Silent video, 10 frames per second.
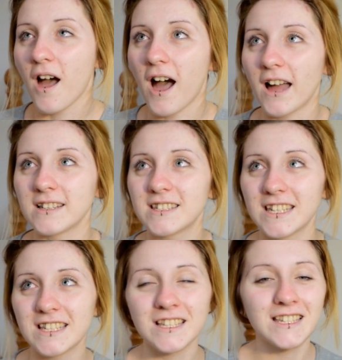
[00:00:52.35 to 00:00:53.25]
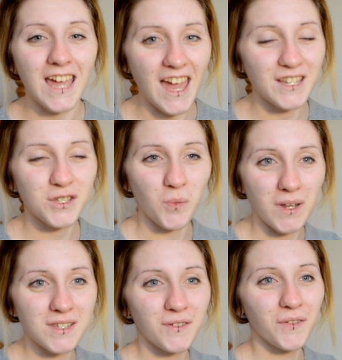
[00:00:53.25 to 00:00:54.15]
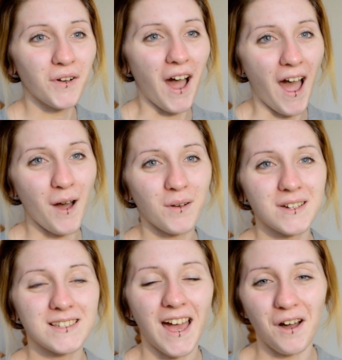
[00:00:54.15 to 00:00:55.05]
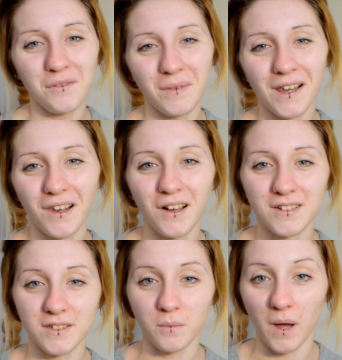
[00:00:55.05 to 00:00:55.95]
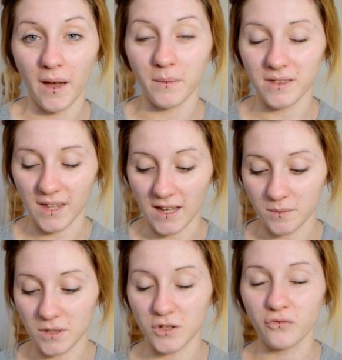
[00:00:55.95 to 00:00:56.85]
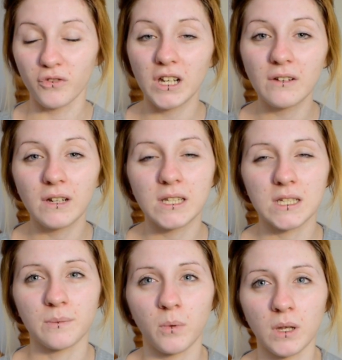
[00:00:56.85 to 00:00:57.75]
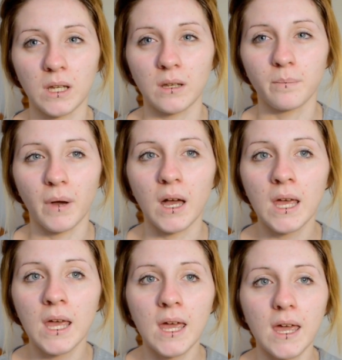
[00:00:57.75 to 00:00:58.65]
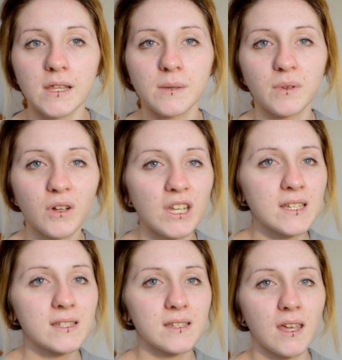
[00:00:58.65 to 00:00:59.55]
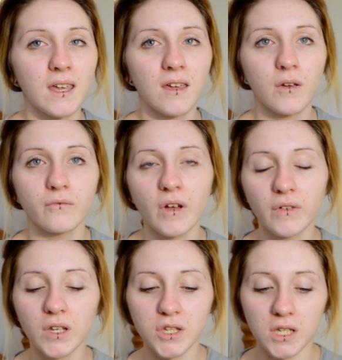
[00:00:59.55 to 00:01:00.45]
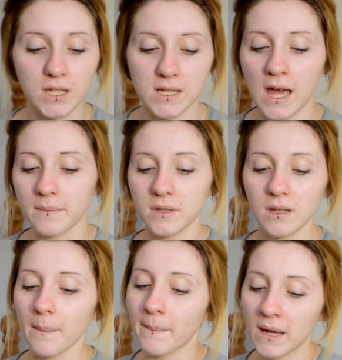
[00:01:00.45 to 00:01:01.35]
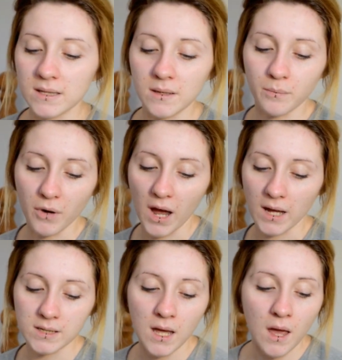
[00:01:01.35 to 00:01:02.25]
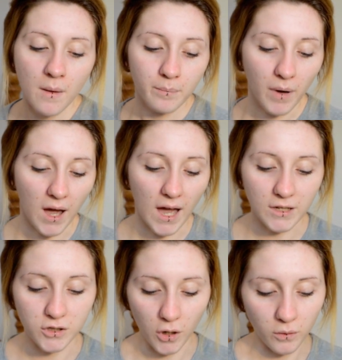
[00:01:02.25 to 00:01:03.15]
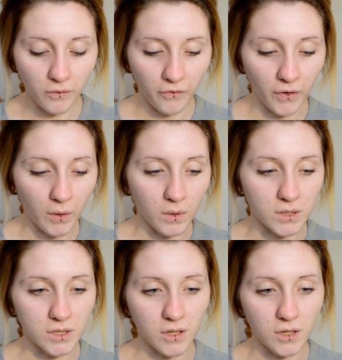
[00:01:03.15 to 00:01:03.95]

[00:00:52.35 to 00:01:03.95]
I didn't get 24 hours out of my last wear with this, which is really disappointing, but to be honest, Revolution is an absolutely amazing brand, but I don't feel as